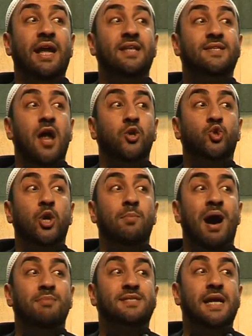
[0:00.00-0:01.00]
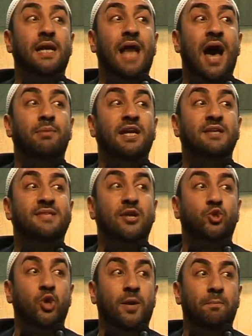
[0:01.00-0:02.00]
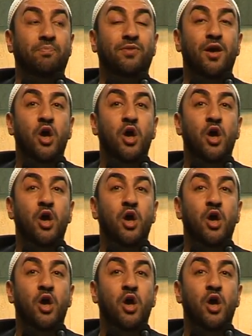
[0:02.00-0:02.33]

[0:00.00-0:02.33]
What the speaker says: he turned to Imam Zainul Abideen and said to him,